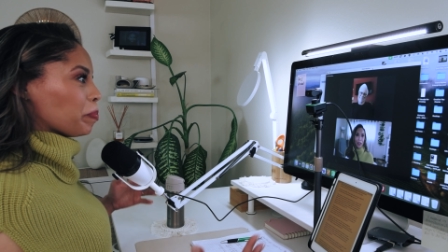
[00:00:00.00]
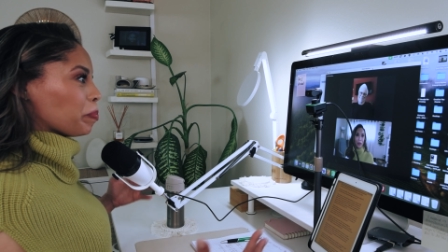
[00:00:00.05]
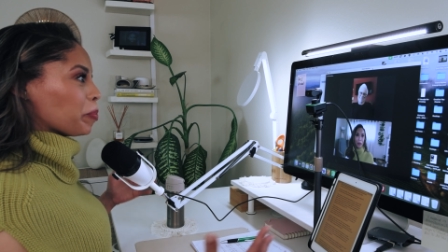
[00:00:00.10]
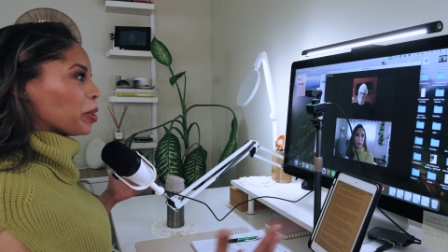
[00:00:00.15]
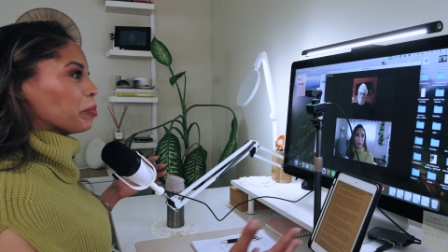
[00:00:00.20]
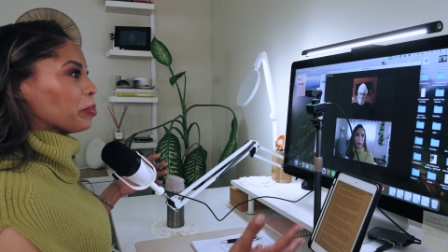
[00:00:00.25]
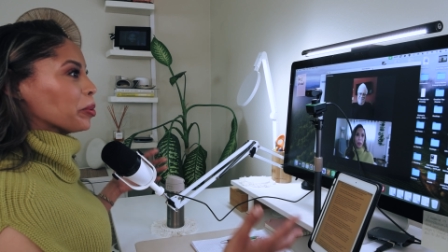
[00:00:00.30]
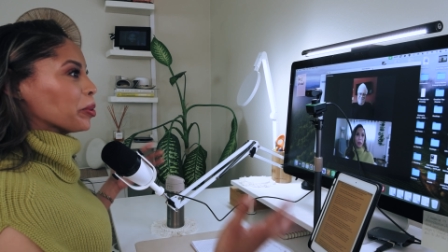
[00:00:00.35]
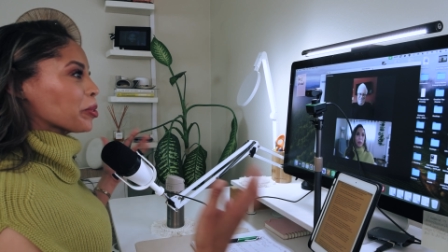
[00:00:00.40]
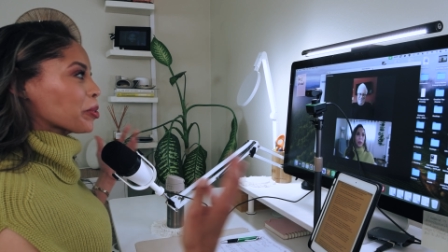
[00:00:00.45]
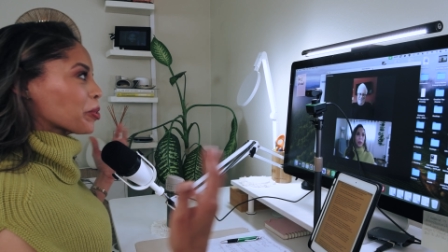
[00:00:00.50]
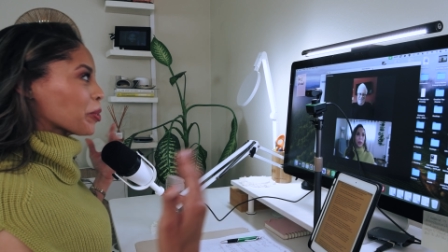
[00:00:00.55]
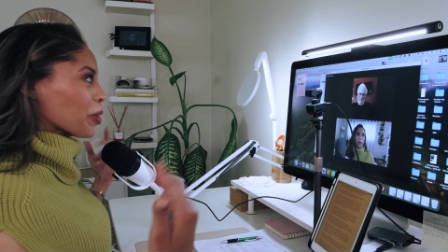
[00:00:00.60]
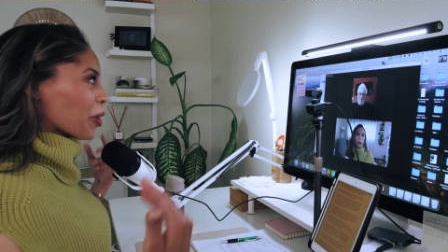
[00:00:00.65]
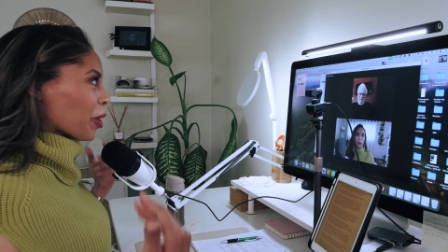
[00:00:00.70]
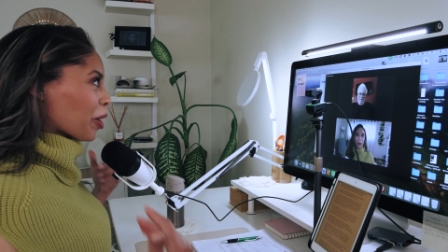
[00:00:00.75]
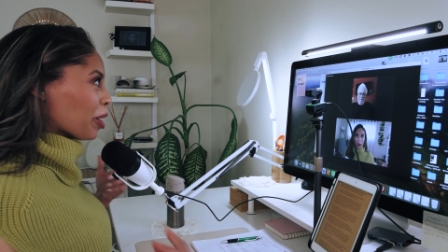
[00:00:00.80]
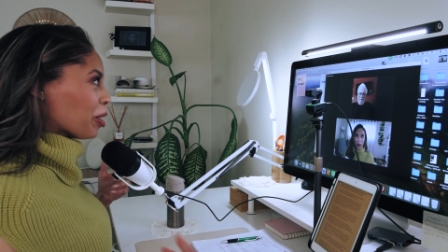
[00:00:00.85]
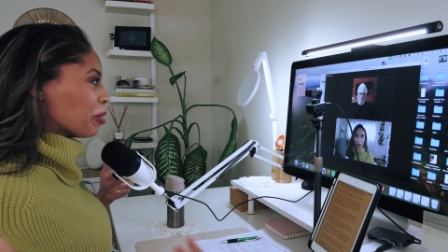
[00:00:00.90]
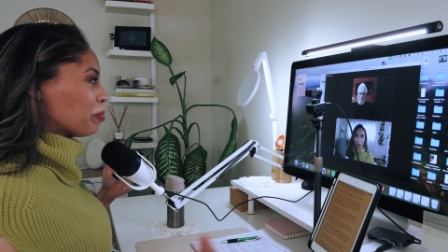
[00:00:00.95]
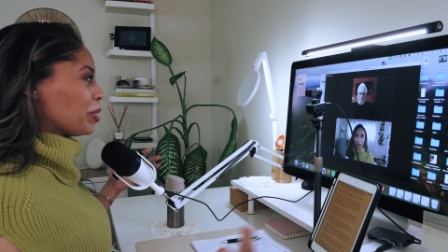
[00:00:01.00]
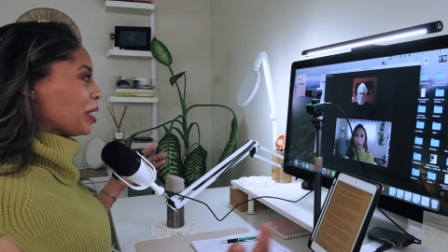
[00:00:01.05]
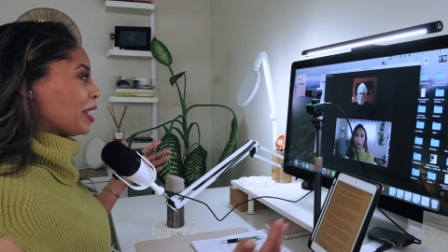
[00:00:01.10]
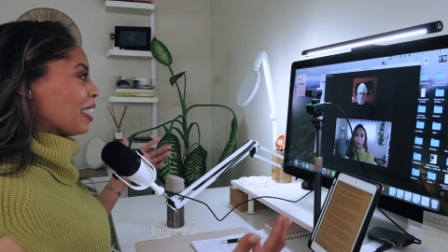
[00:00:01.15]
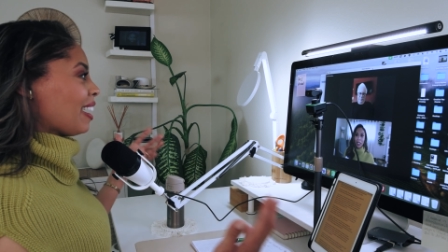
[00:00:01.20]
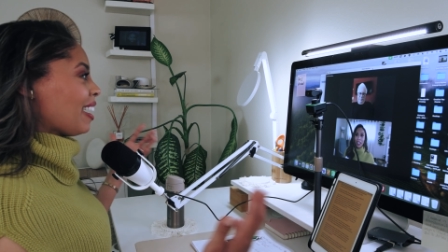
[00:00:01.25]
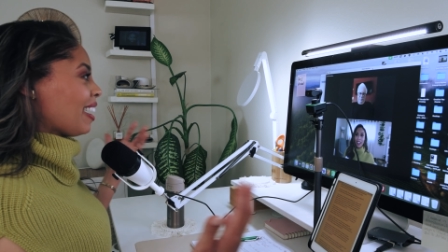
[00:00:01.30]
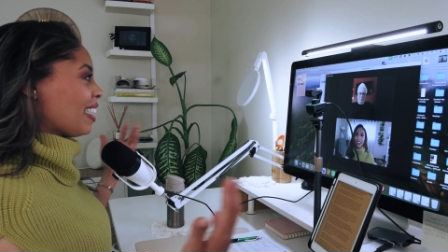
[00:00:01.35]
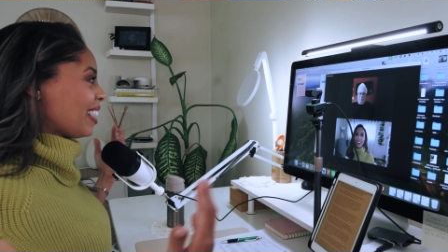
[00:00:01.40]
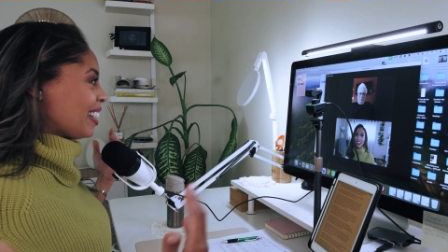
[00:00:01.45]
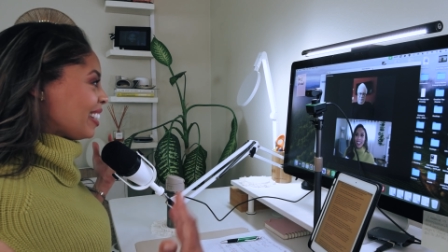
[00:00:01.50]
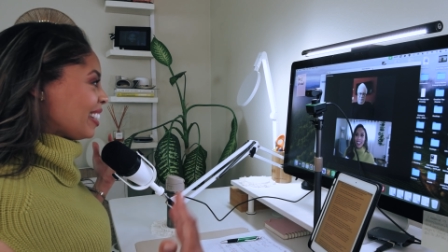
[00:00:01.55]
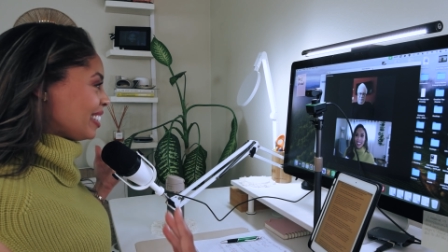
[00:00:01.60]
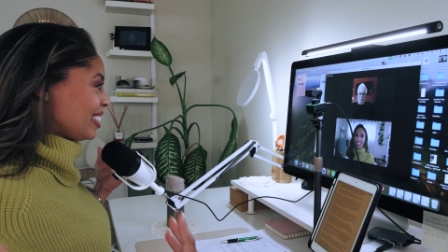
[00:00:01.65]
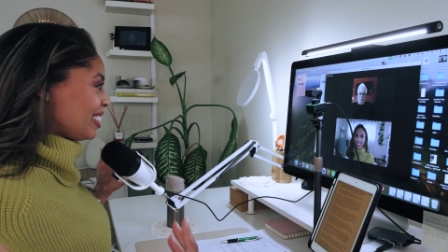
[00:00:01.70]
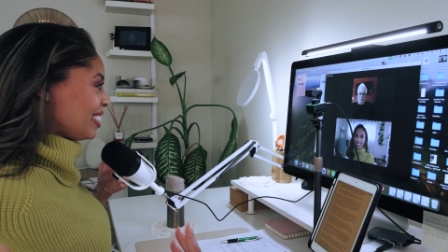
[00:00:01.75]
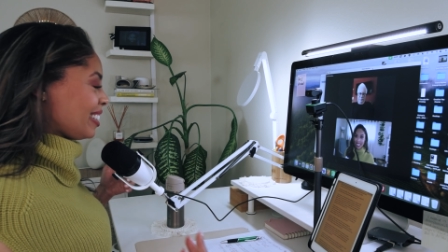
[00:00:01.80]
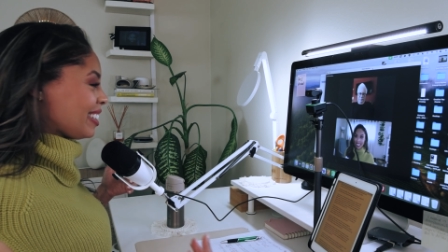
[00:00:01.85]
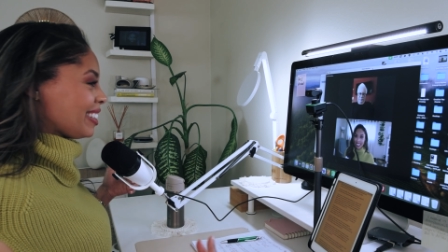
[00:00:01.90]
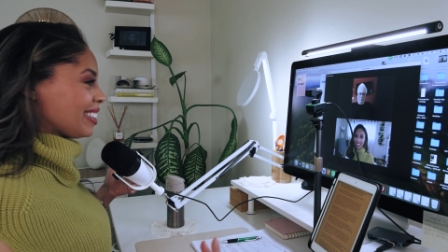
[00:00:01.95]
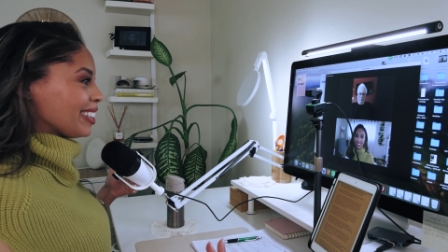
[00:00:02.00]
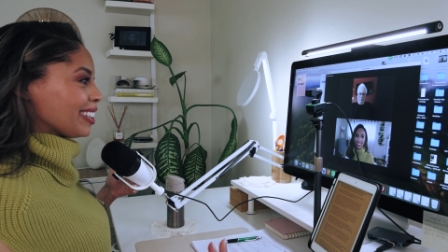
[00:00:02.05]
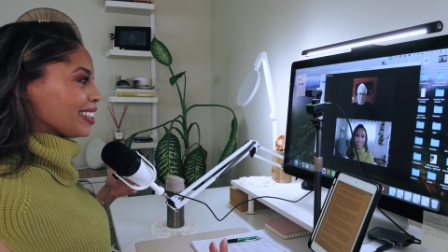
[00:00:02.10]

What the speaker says: people saw beyond,